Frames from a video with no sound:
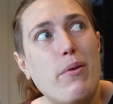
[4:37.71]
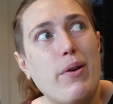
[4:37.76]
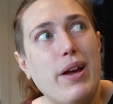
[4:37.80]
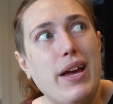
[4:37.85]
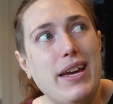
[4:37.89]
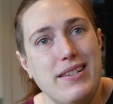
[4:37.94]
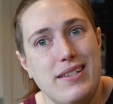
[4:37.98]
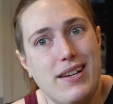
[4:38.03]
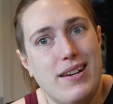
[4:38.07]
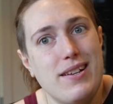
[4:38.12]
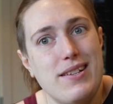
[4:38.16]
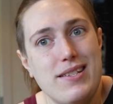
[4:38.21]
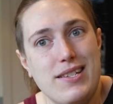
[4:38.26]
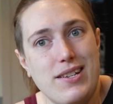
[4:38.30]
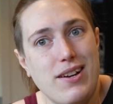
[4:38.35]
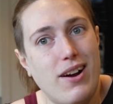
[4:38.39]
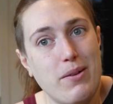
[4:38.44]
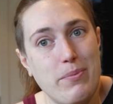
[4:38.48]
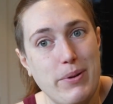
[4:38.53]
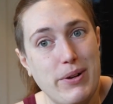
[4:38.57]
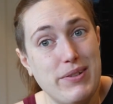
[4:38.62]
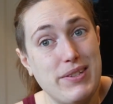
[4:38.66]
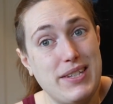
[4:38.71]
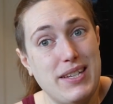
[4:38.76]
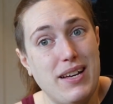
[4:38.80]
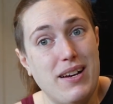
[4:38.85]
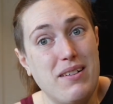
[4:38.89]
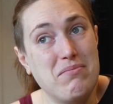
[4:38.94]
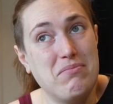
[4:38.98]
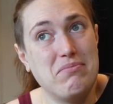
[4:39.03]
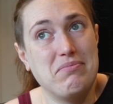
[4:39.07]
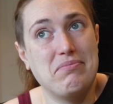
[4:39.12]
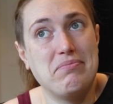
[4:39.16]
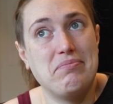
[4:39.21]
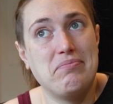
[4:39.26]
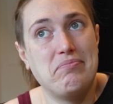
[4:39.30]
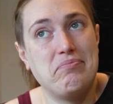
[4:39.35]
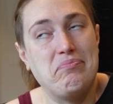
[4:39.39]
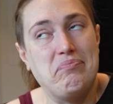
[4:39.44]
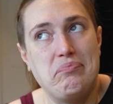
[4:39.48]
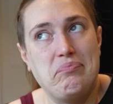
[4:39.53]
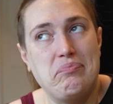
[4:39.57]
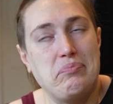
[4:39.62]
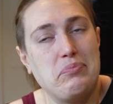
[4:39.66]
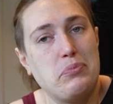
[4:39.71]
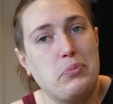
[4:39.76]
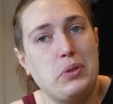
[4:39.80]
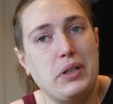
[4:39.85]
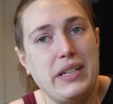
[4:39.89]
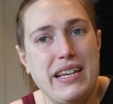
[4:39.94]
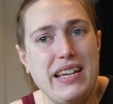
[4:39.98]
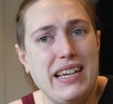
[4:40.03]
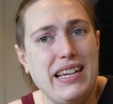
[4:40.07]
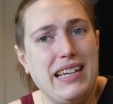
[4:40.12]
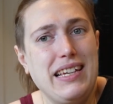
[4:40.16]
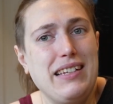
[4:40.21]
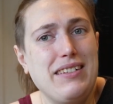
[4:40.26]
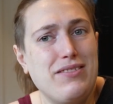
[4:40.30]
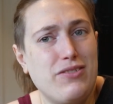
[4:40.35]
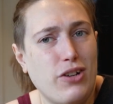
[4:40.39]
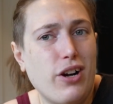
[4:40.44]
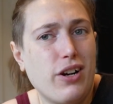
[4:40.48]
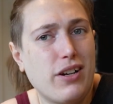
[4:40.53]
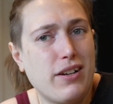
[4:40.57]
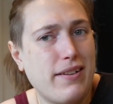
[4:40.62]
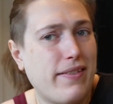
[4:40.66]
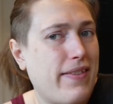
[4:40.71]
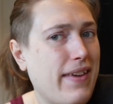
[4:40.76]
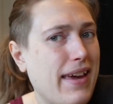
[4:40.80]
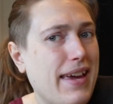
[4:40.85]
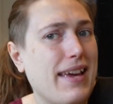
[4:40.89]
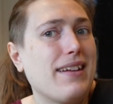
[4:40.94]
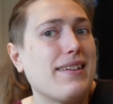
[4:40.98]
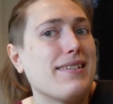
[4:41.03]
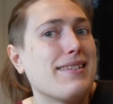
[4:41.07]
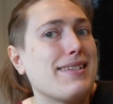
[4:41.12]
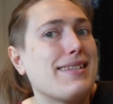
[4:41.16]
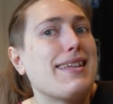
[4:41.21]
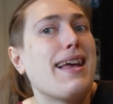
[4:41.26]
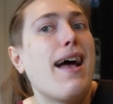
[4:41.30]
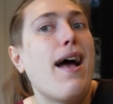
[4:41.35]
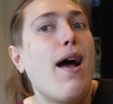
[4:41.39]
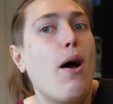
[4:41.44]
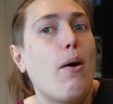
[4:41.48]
It does talk about some pretty dark things,